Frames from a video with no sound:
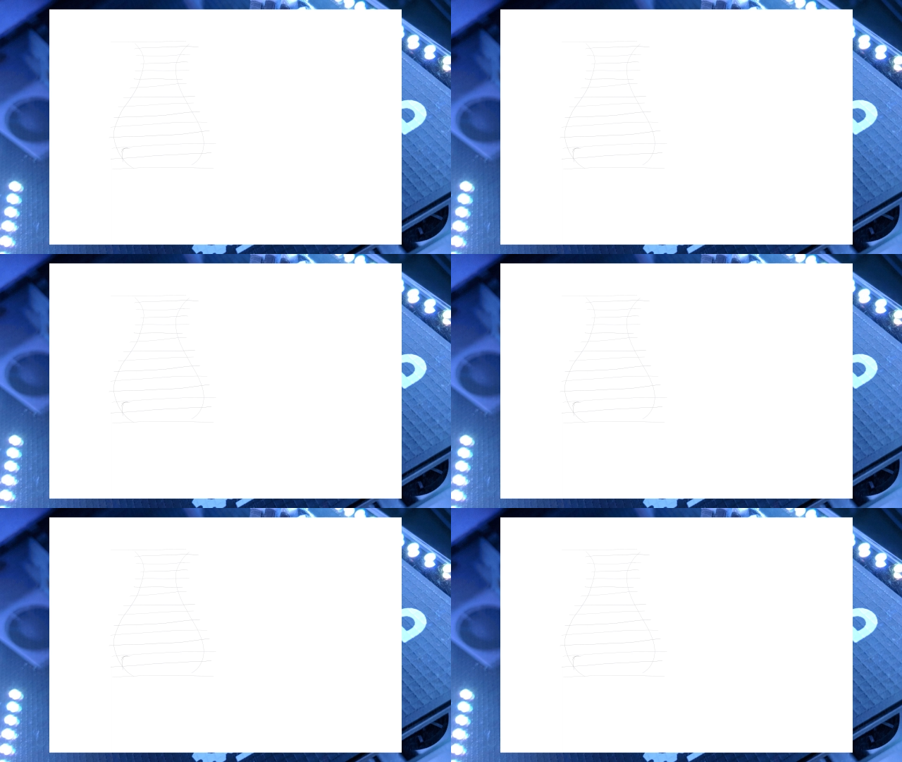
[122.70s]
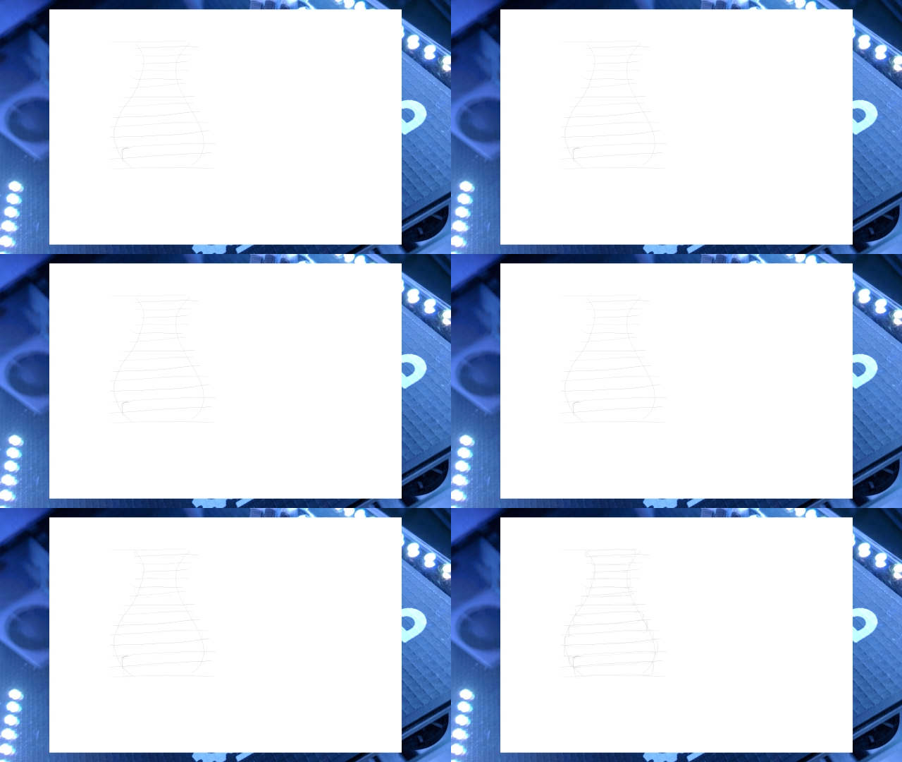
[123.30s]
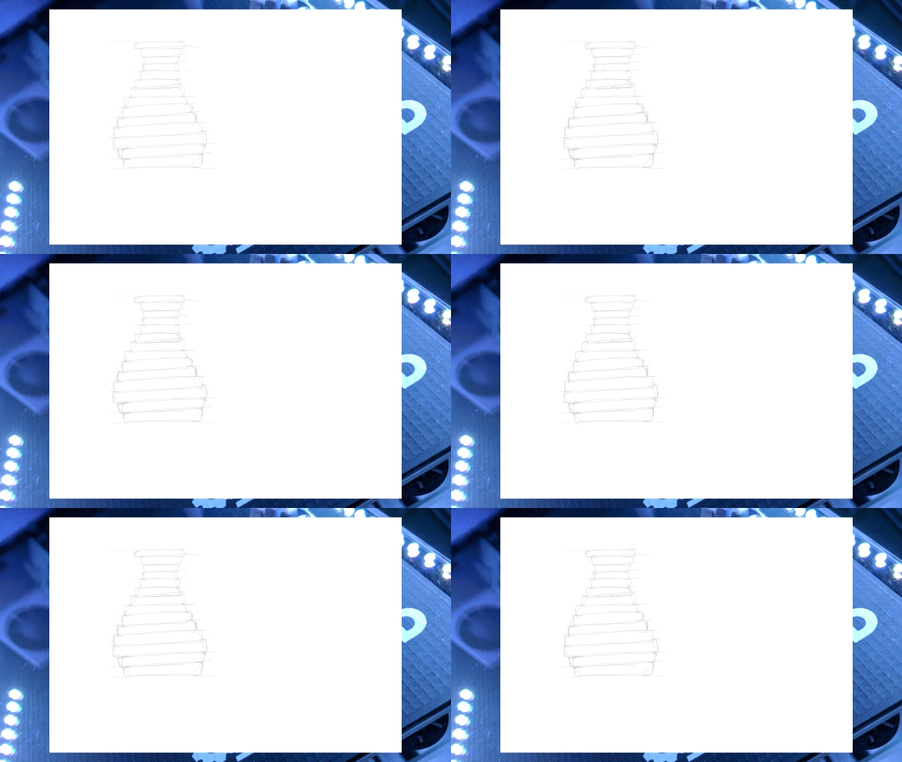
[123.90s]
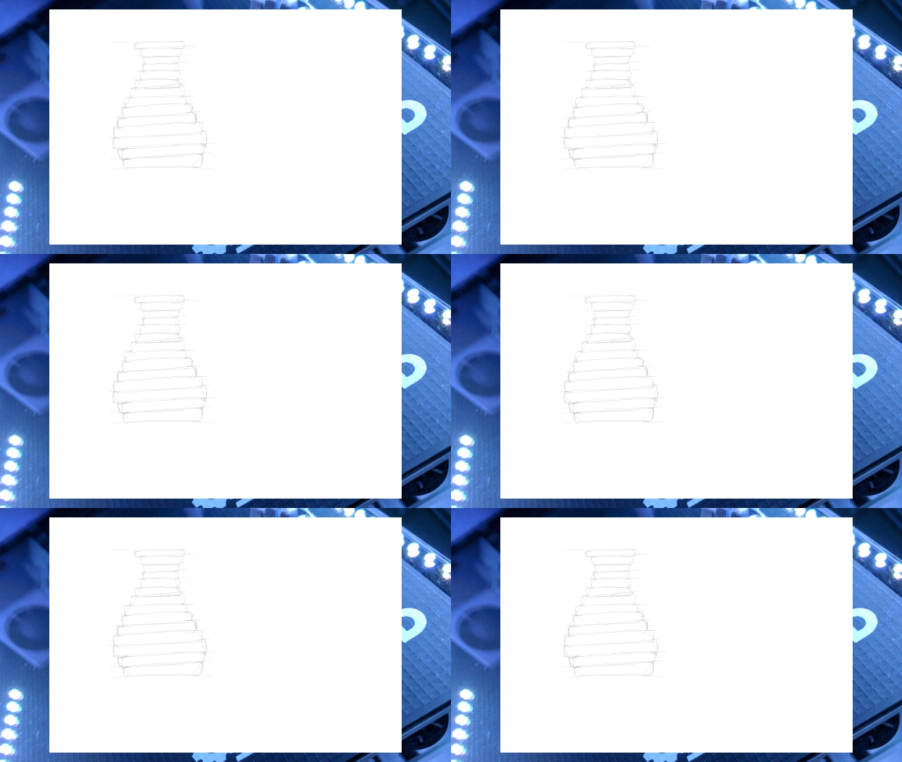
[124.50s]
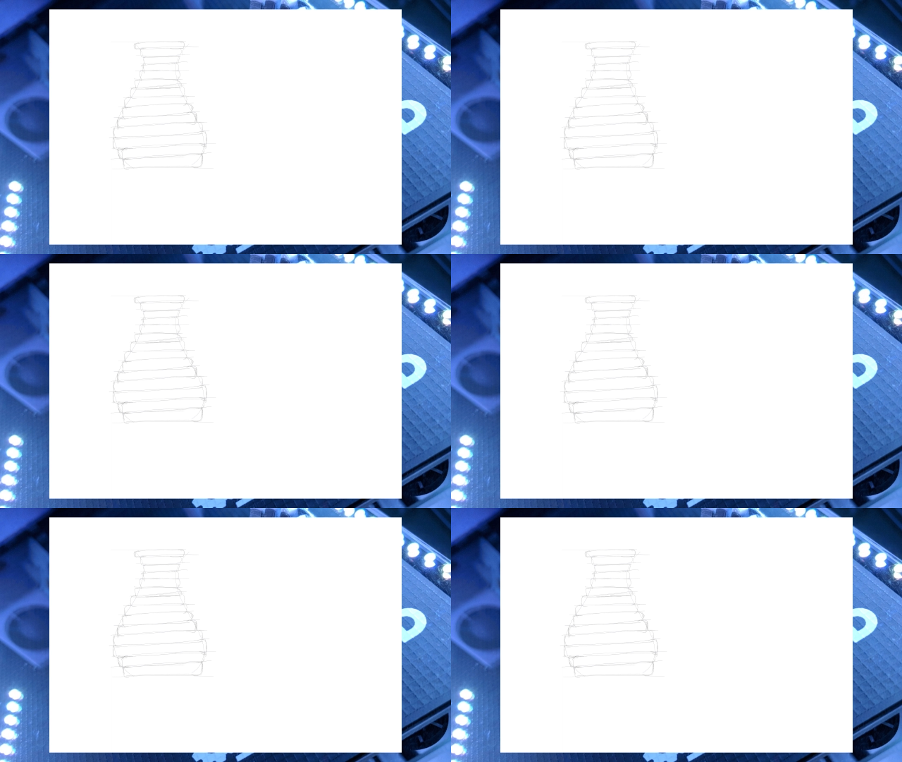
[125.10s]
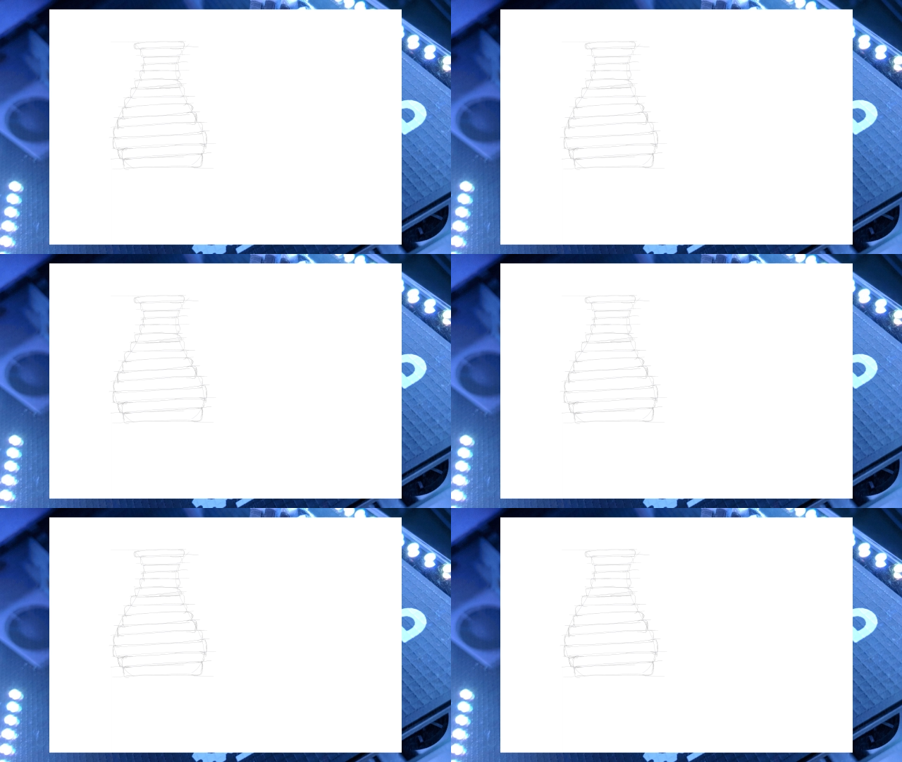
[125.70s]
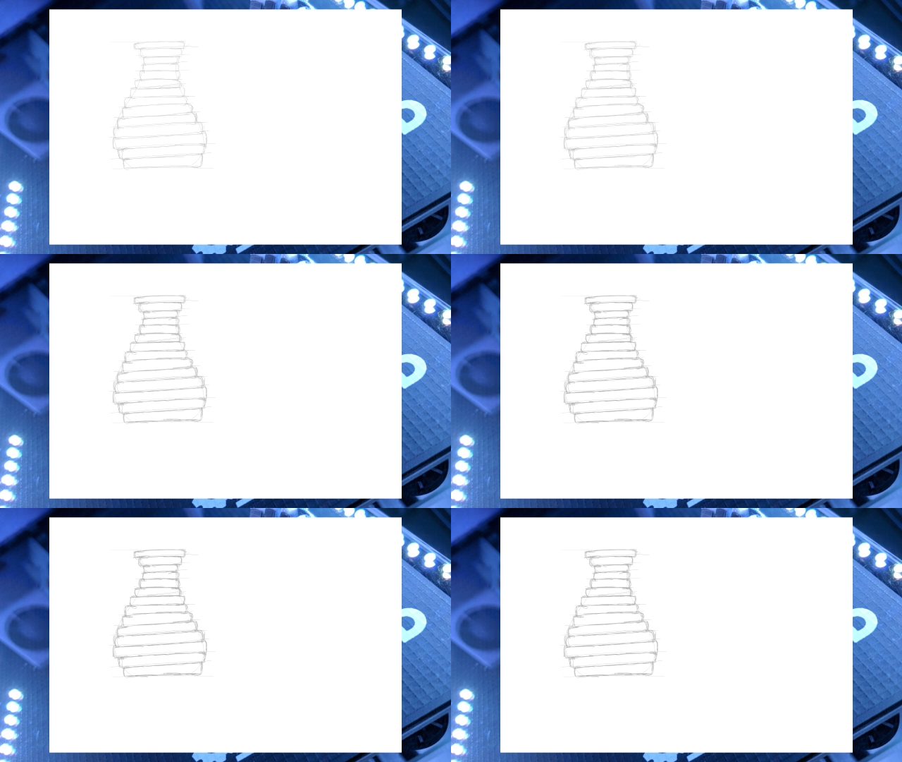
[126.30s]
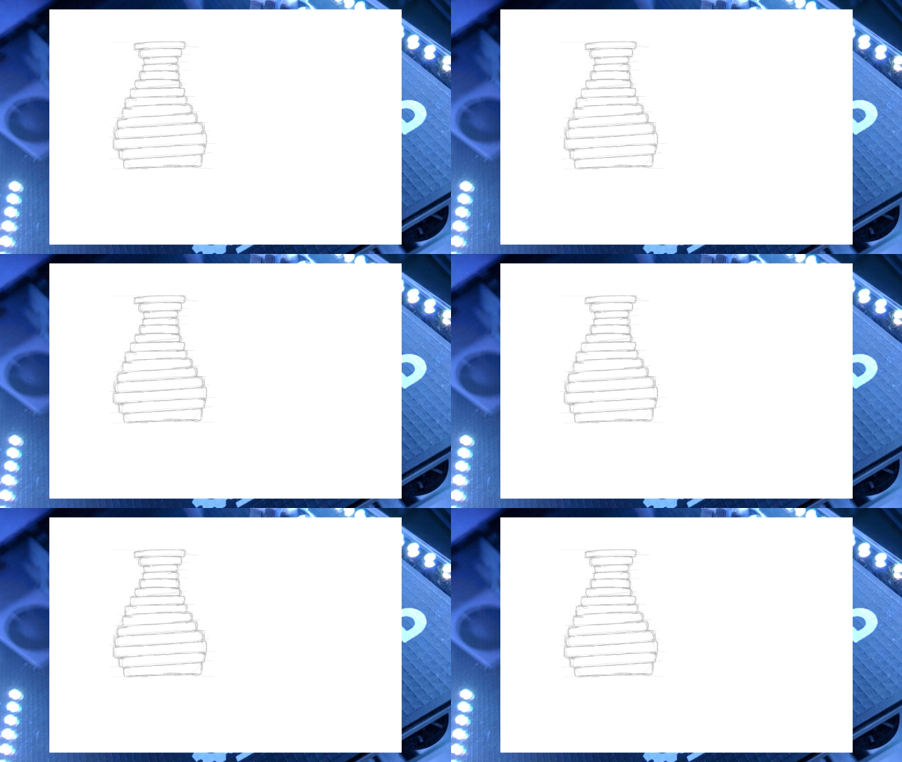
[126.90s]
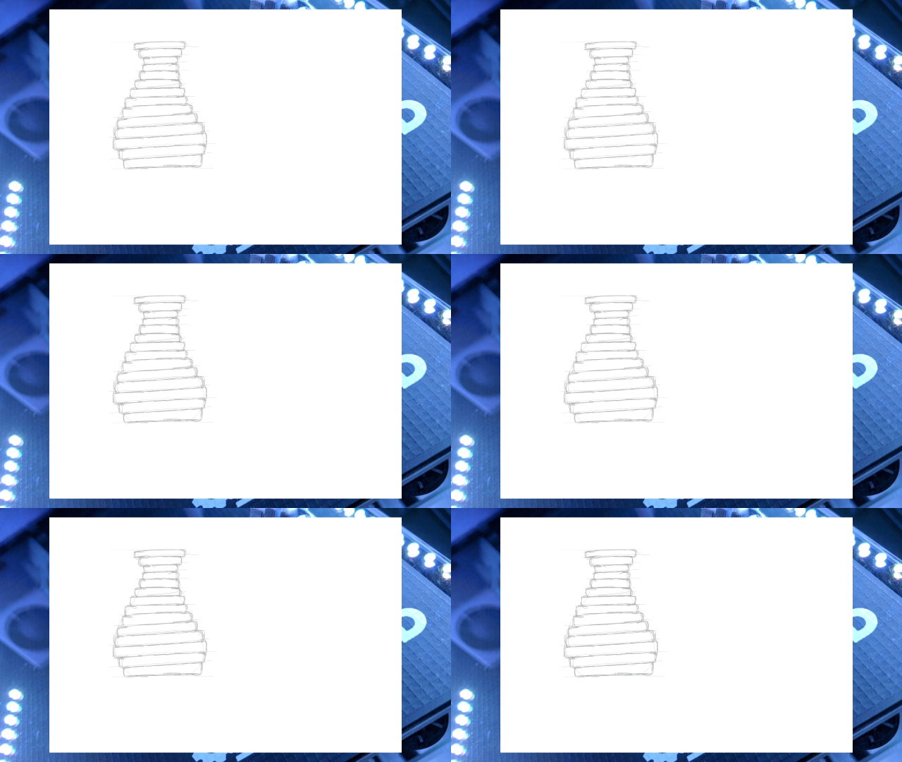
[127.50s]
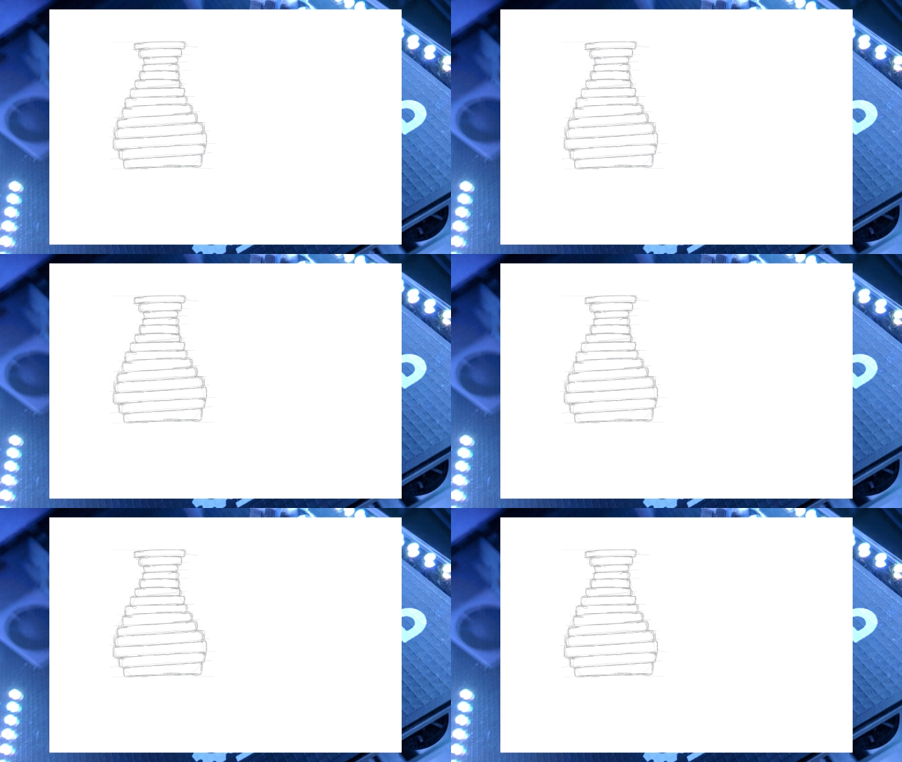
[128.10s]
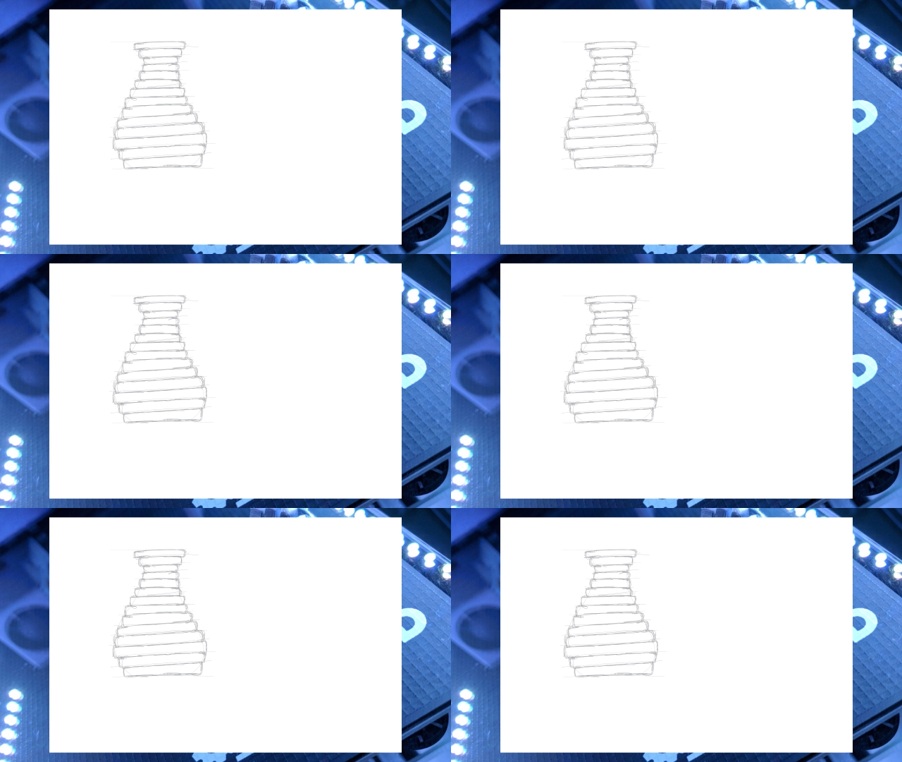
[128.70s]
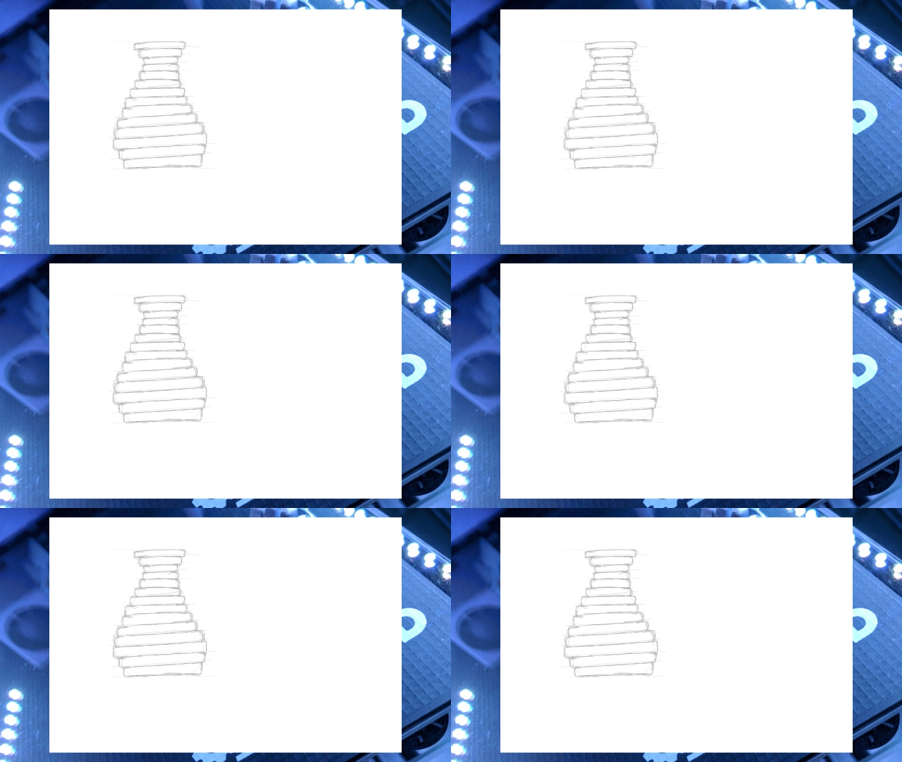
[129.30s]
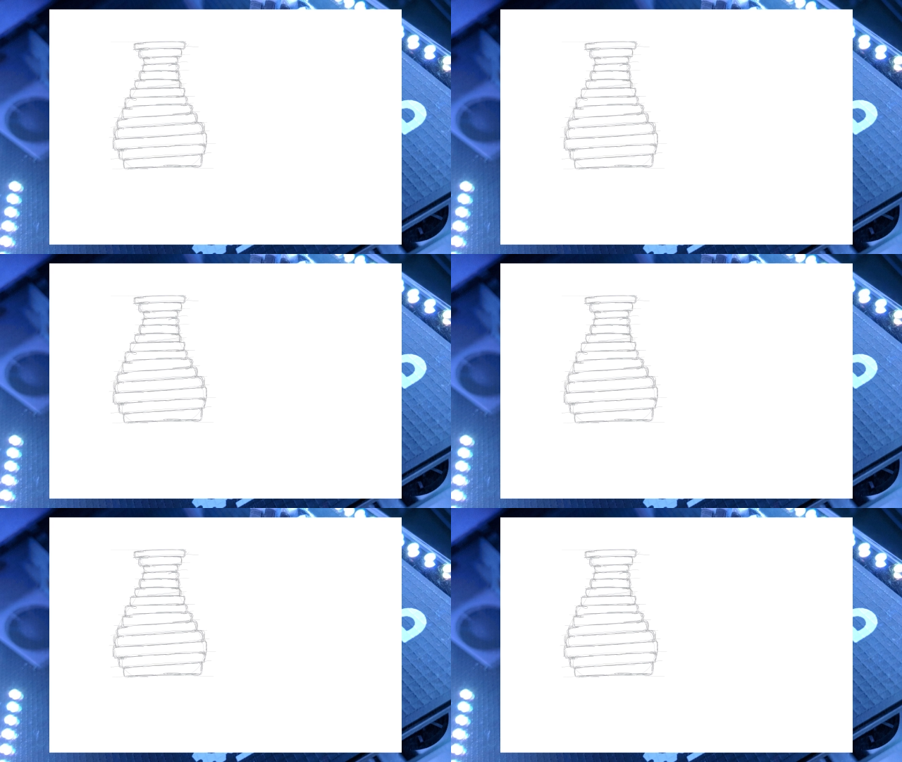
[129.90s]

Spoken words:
[unreadable: no face in view]